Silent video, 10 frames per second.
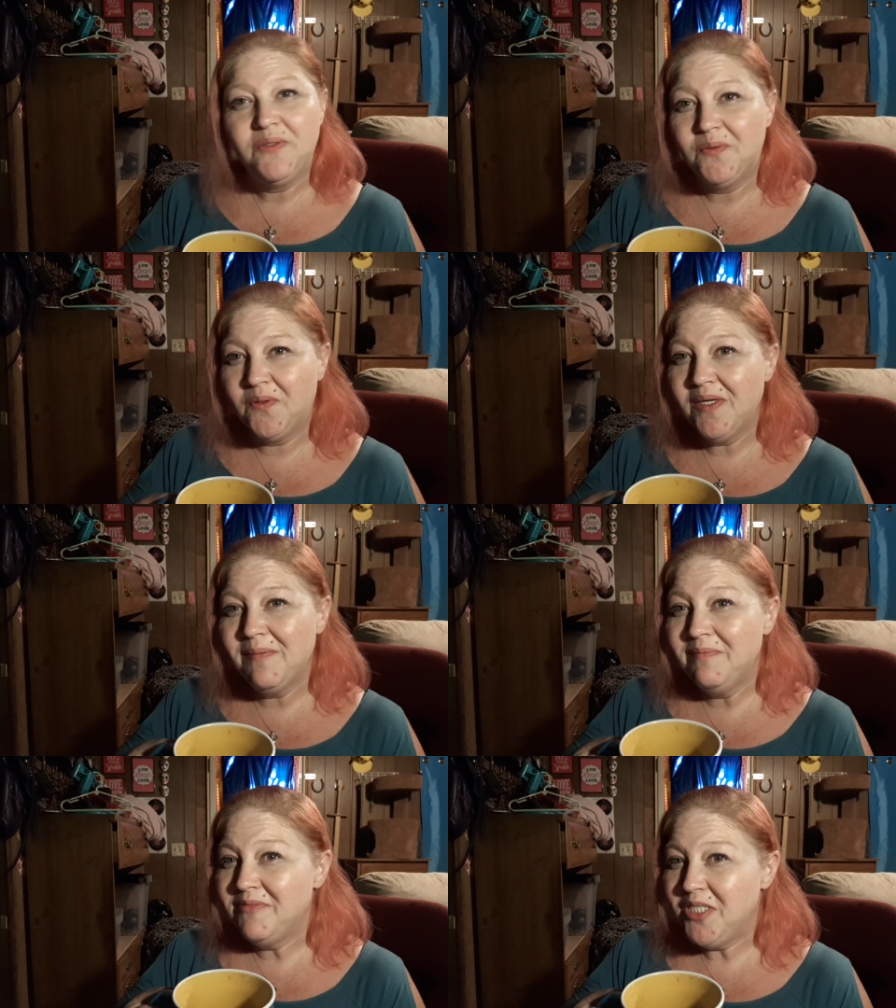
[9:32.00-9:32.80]
Wore
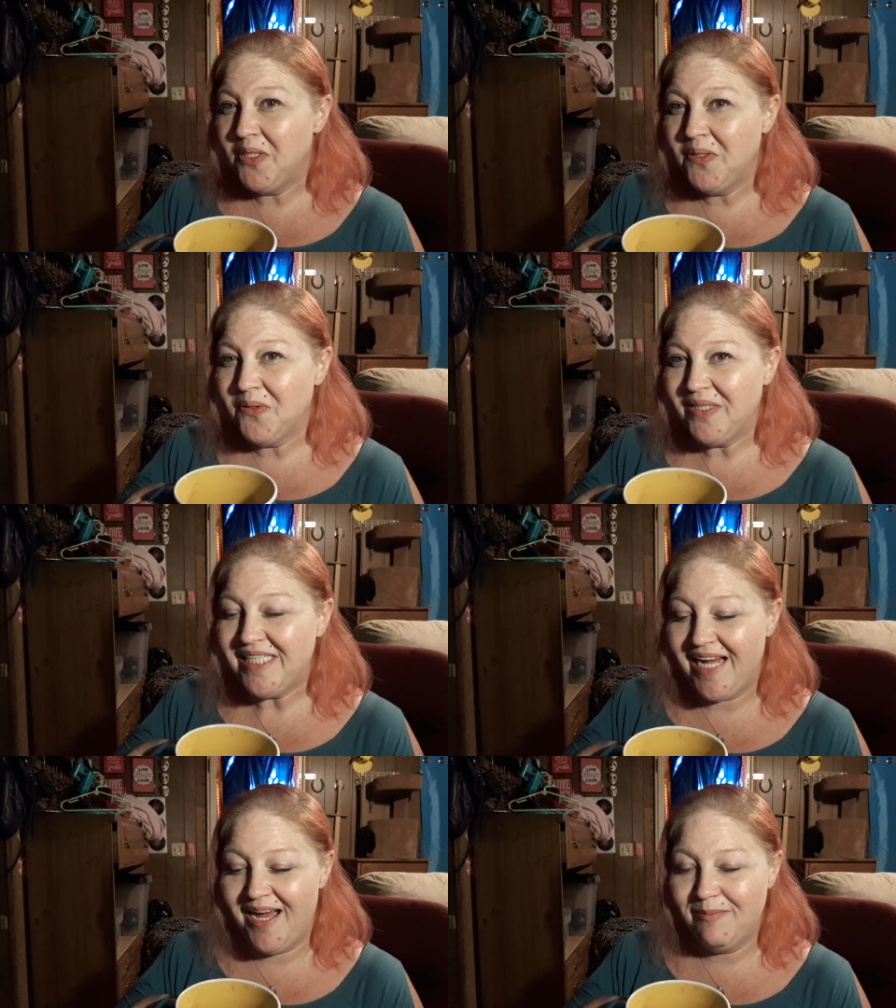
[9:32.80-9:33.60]
them two, three
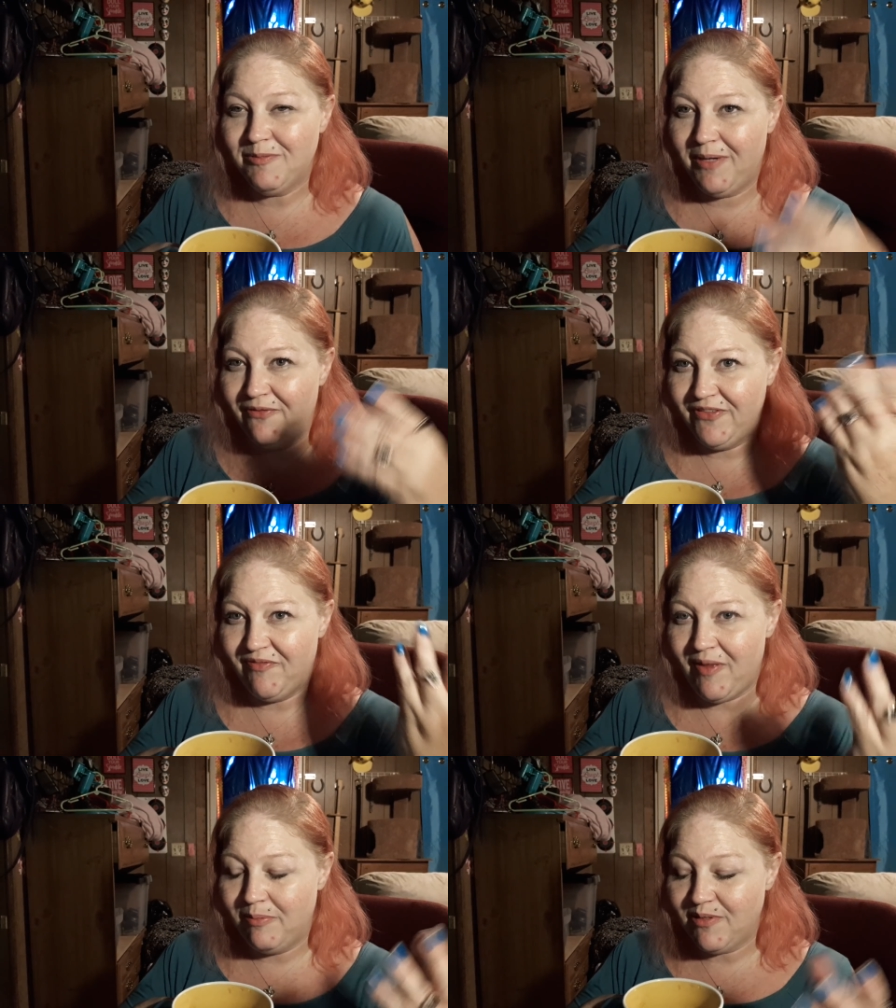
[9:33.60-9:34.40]
times, bought
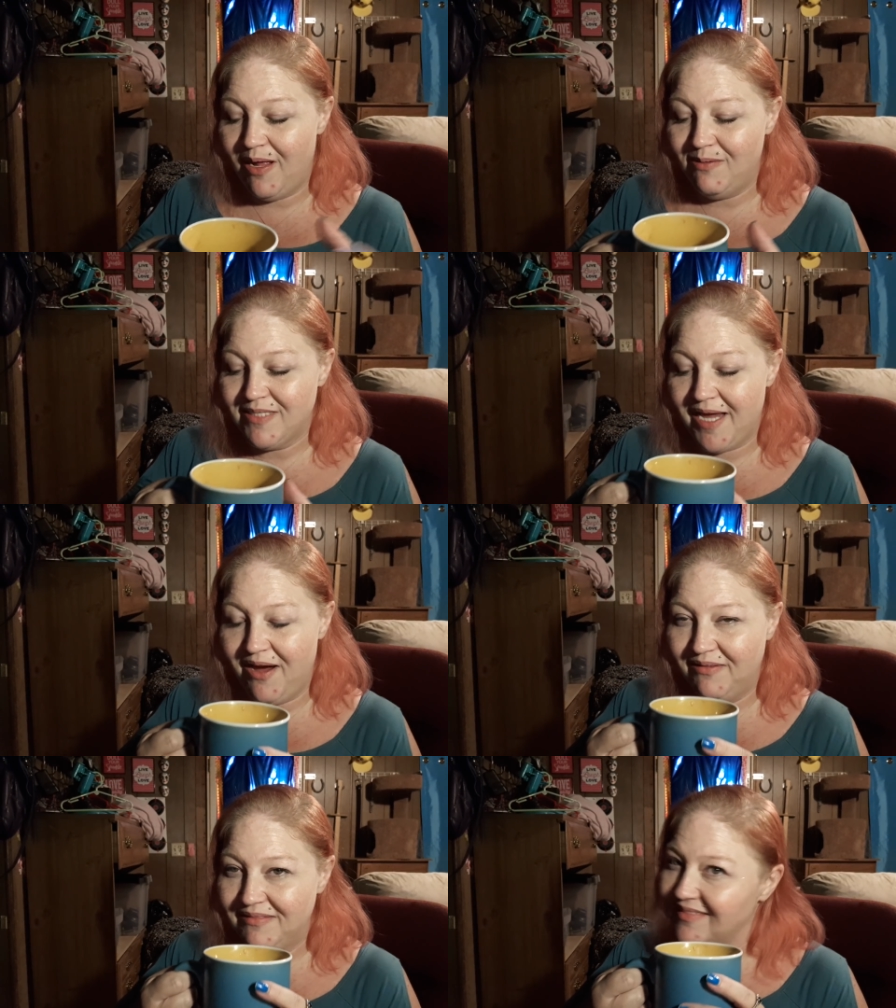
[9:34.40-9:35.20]
flip-flops while I was out,